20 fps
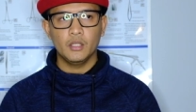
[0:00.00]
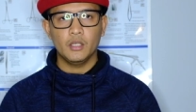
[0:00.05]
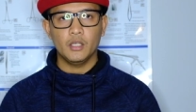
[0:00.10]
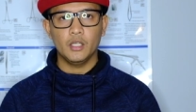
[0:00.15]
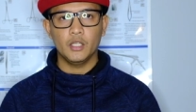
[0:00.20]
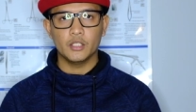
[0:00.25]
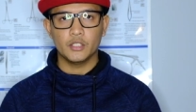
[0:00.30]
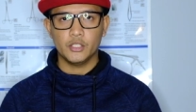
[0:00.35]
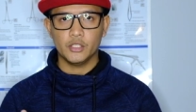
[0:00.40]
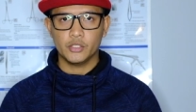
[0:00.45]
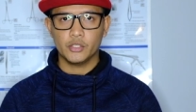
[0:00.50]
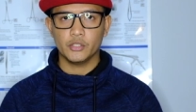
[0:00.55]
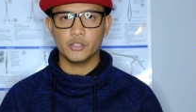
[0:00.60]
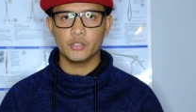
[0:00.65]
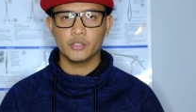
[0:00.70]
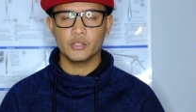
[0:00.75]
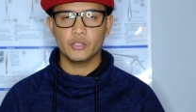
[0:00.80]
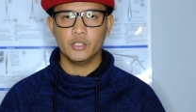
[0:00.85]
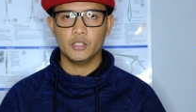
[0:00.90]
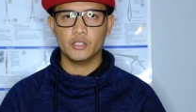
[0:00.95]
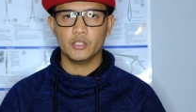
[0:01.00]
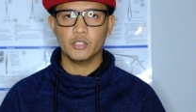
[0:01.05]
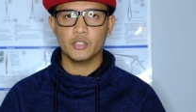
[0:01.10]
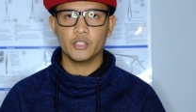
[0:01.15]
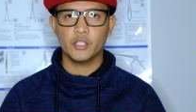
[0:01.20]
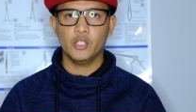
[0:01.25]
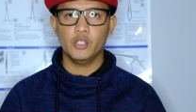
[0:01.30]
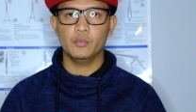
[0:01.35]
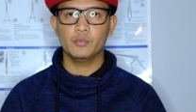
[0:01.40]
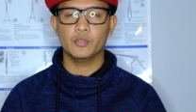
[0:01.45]

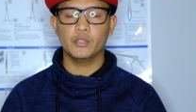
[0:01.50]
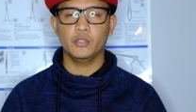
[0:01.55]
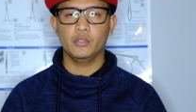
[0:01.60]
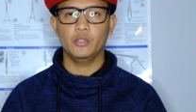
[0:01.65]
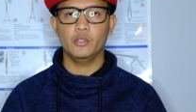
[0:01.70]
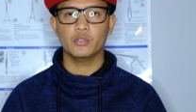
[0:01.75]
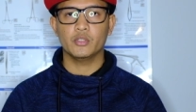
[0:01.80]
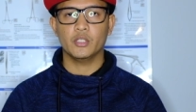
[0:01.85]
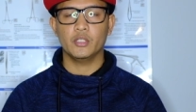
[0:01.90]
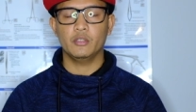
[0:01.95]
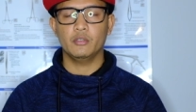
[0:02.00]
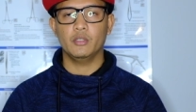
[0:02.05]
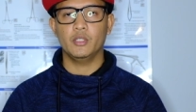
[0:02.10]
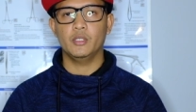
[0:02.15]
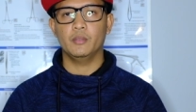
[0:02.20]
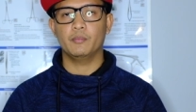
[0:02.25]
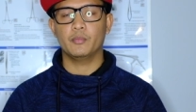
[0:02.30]
cystoscope. So those are